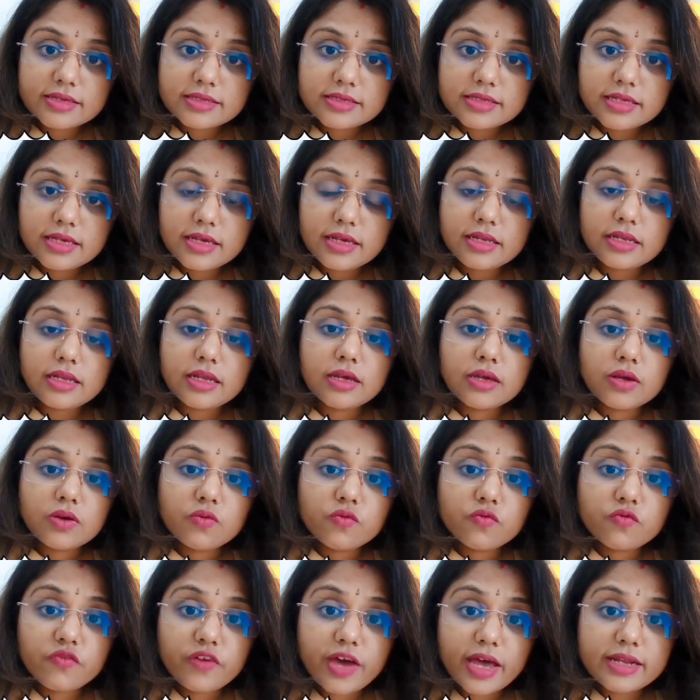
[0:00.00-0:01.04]
vaccine,
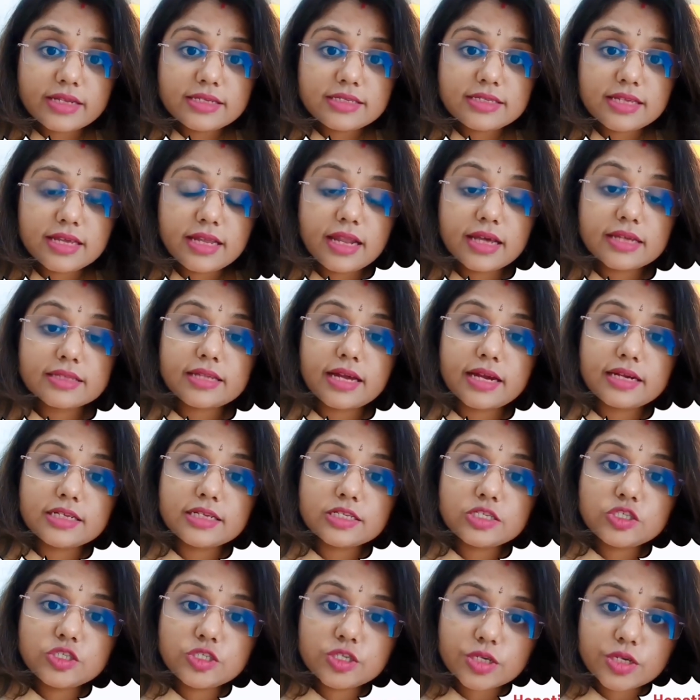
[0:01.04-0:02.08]
varicella,
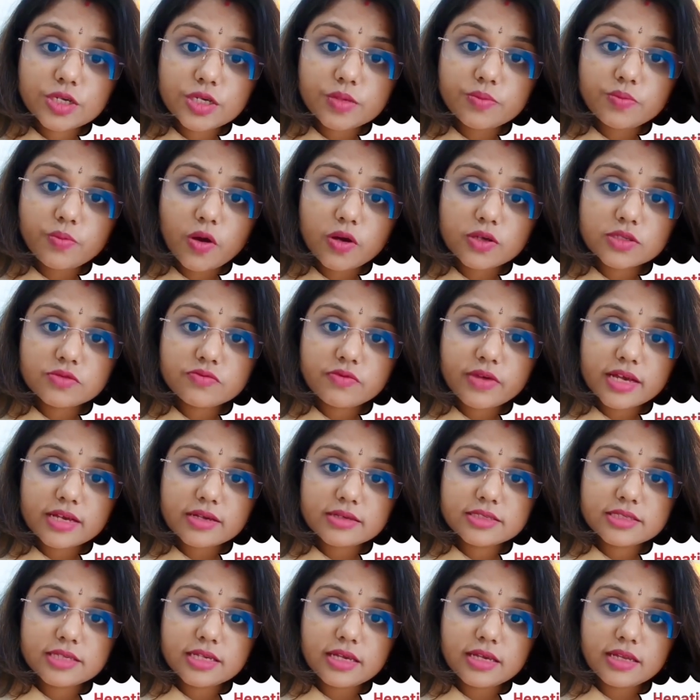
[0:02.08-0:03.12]
that is chickenpox
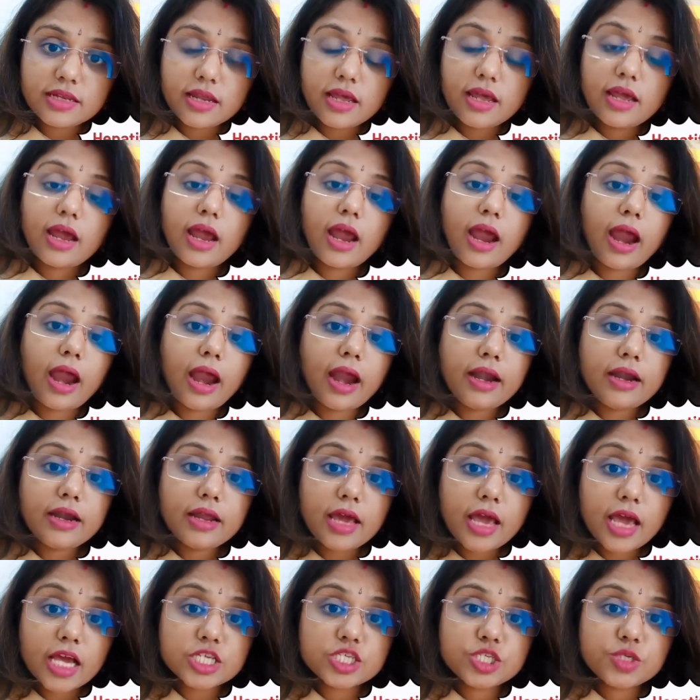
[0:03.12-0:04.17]
vaccine, and
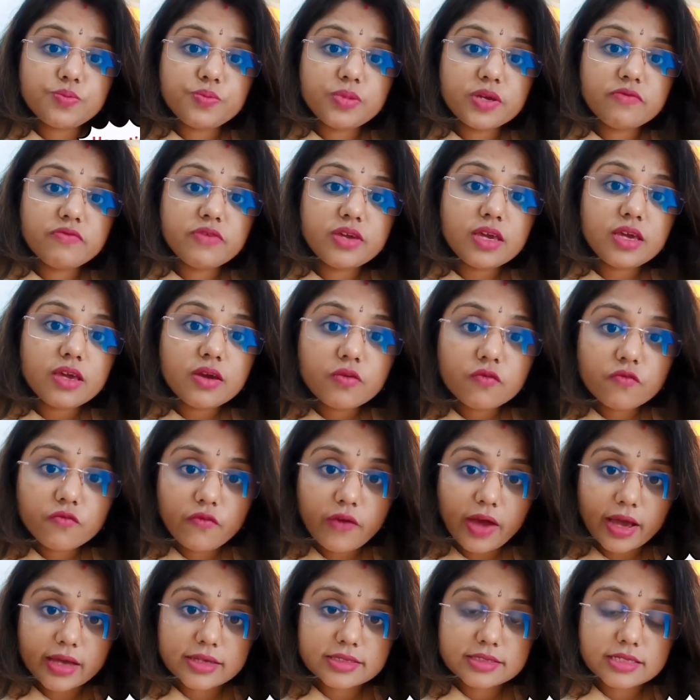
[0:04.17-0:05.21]
HPV
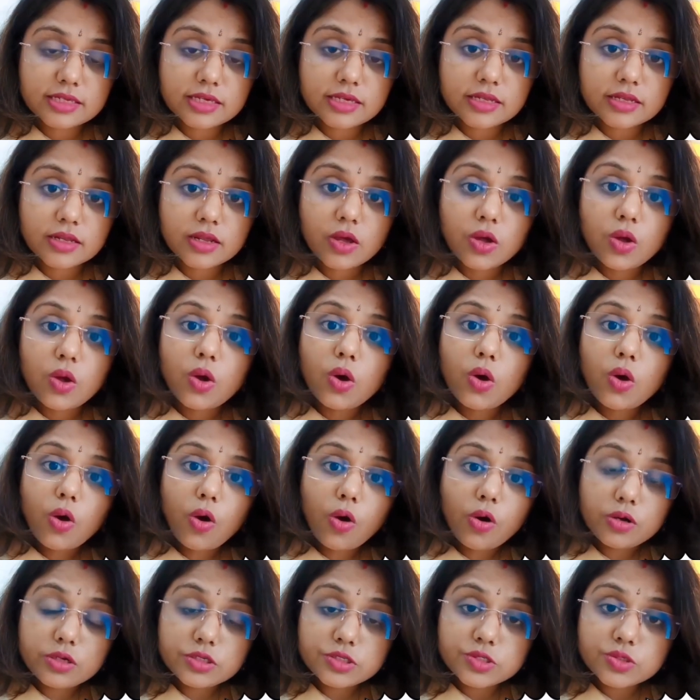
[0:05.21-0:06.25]
vaccine.
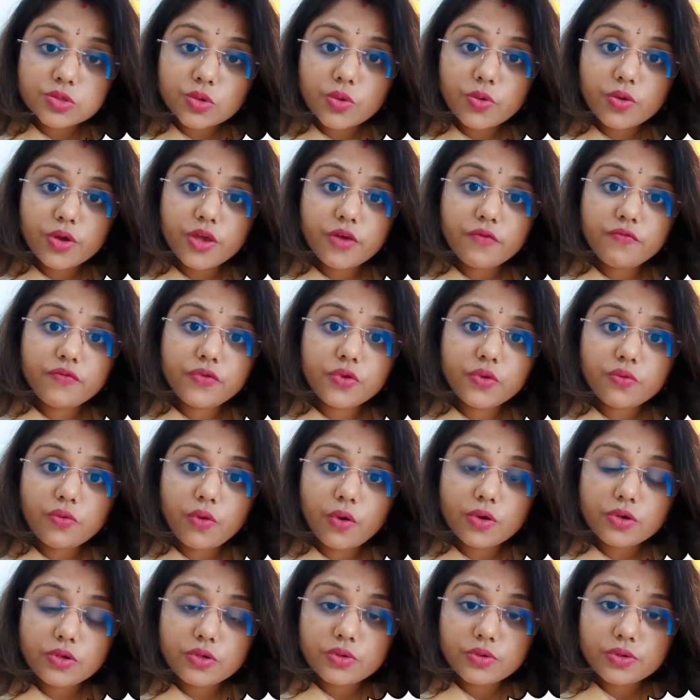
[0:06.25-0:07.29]
Also, if you
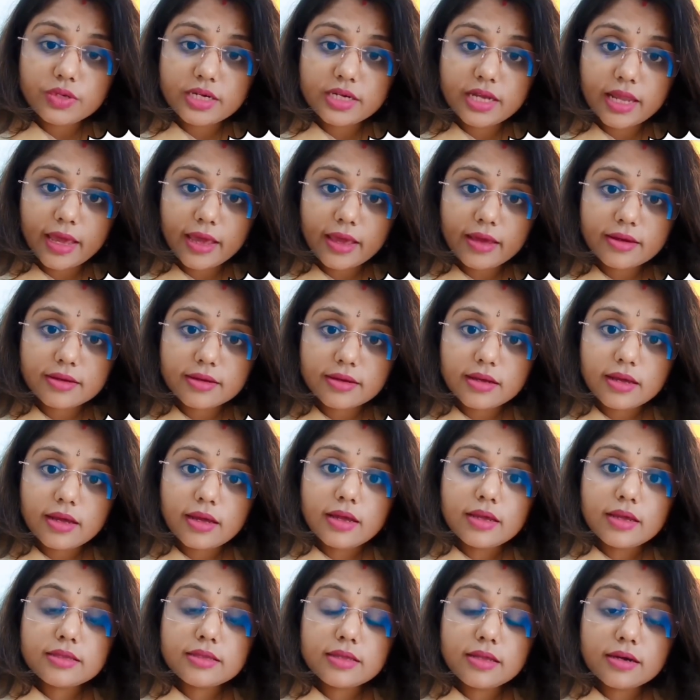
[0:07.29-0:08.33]
want to take
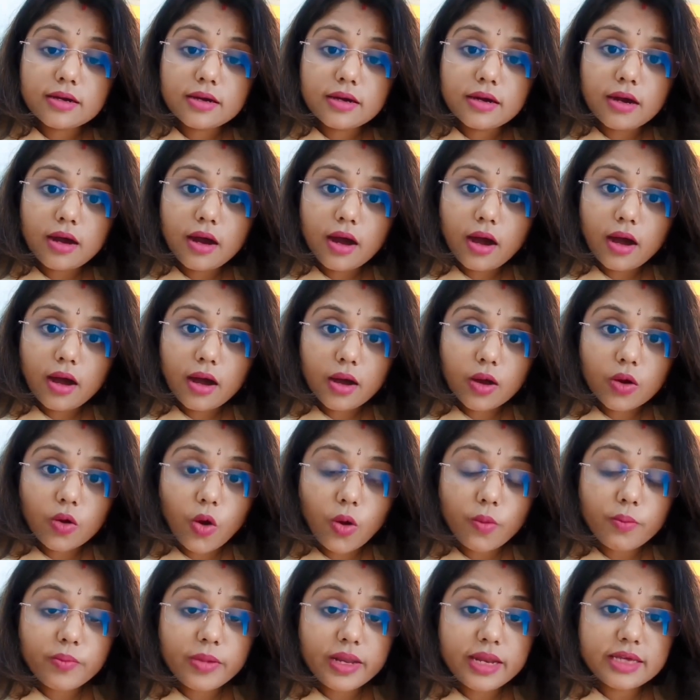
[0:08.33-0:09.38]
the
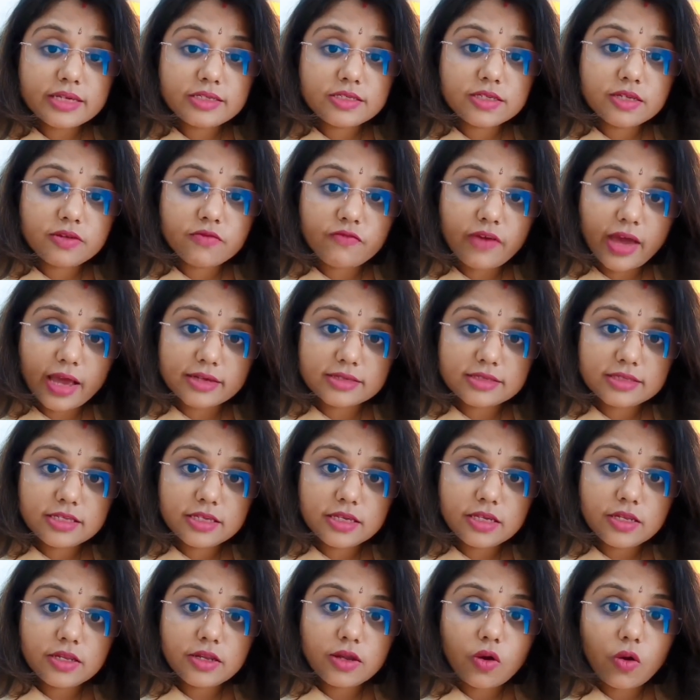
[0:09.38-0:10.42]
combination
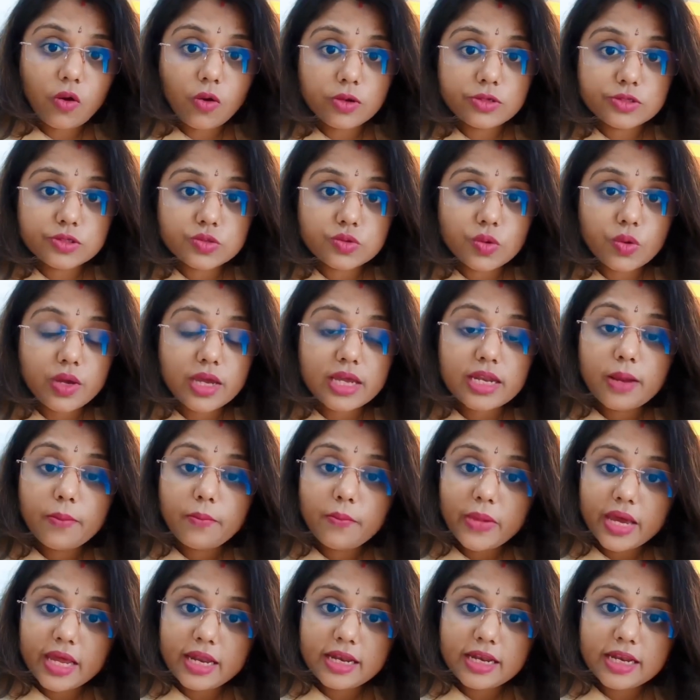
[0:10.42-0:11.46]
vaccine also in
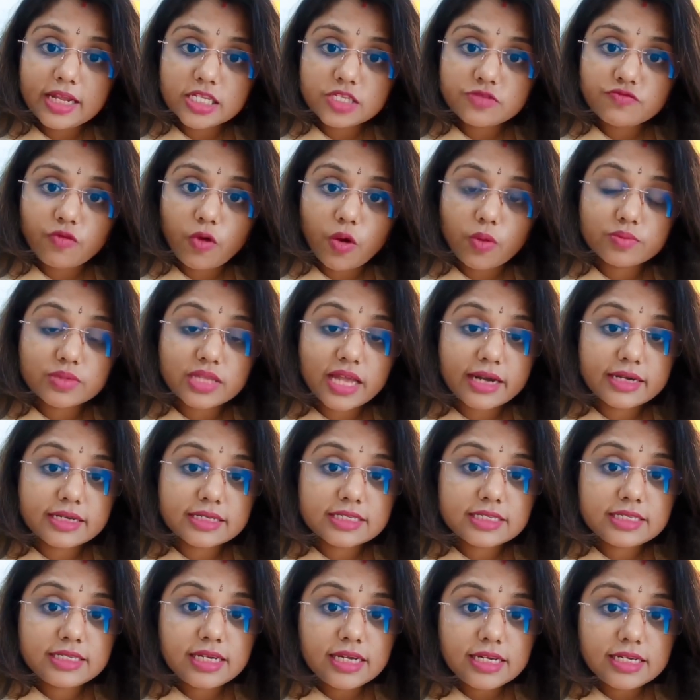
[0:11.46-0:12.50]
a painless form,
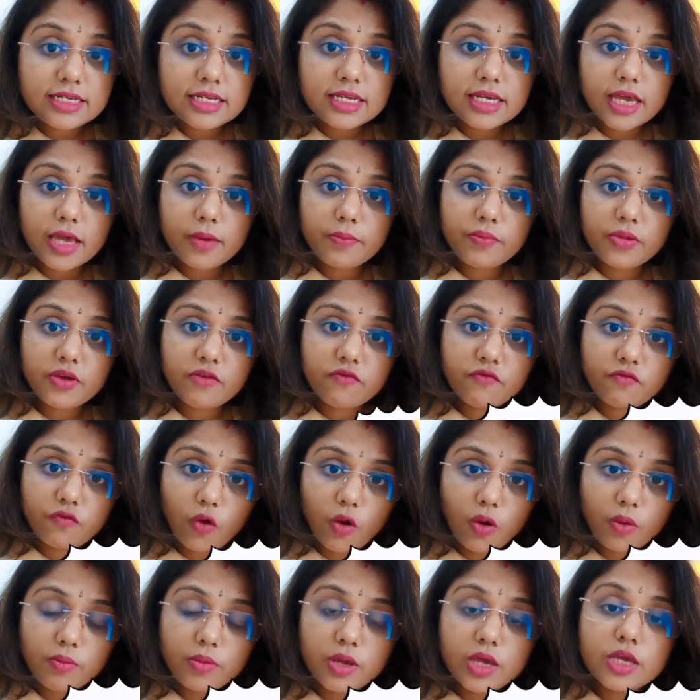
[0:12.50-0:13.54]
that is DTAP
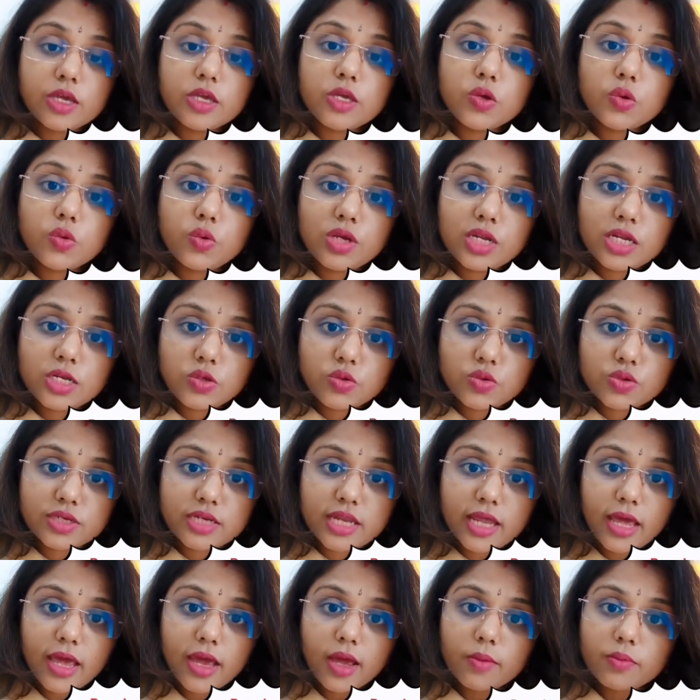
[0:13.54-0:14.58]
form, you need to
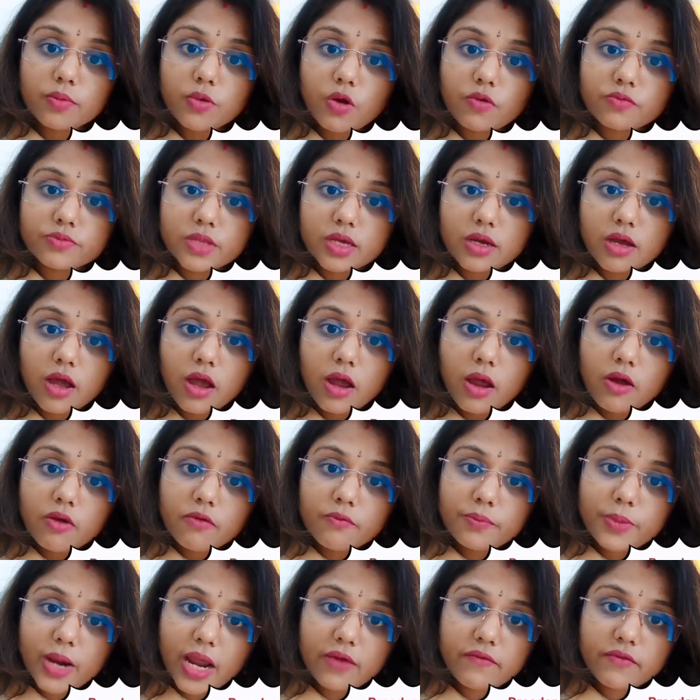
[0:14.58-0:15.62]
take from the
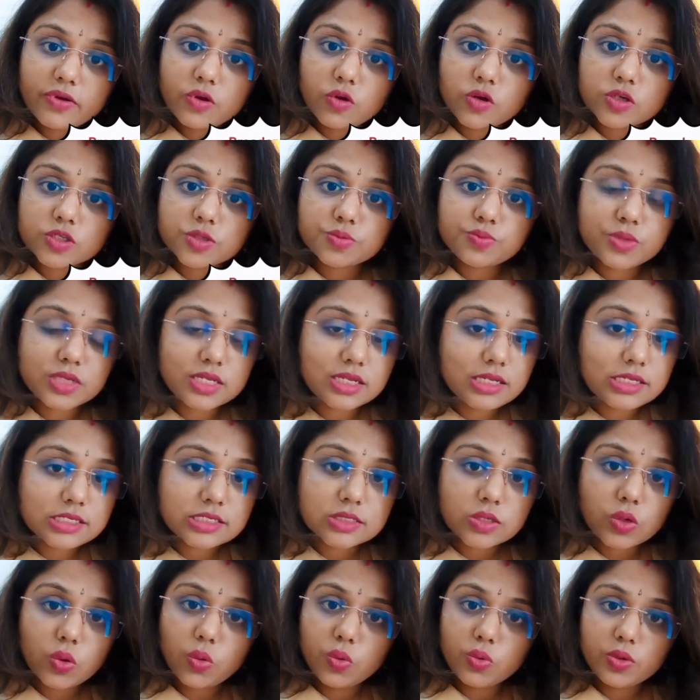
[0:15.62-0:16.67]
private
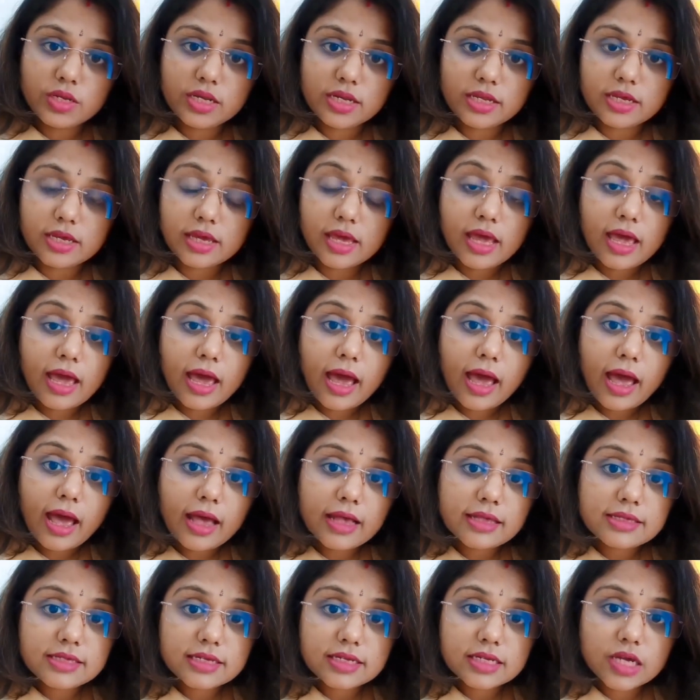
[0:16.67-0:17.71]
hospitals only.
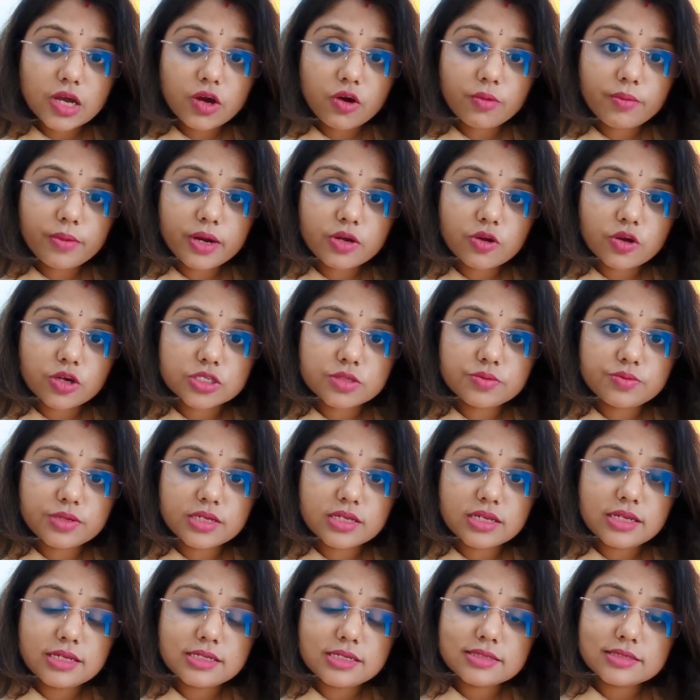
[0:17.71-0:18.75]
As in government
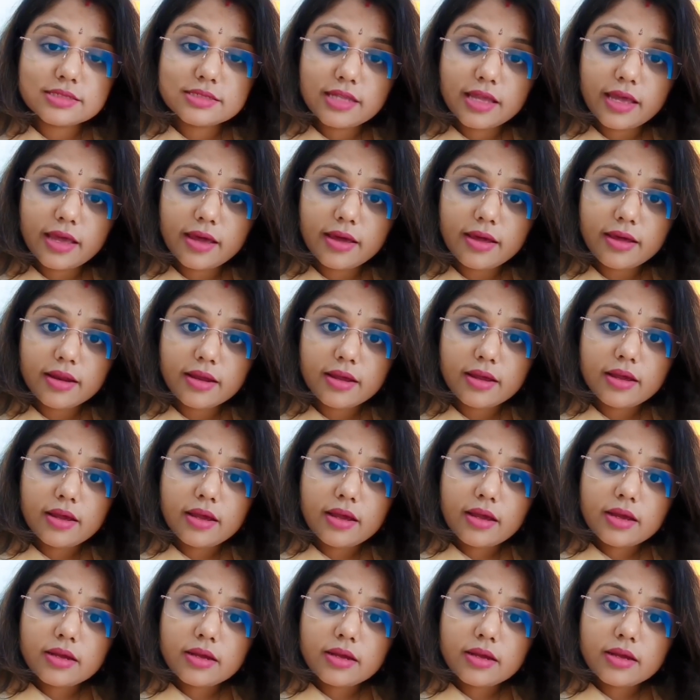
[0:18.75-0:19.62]
hospitals, their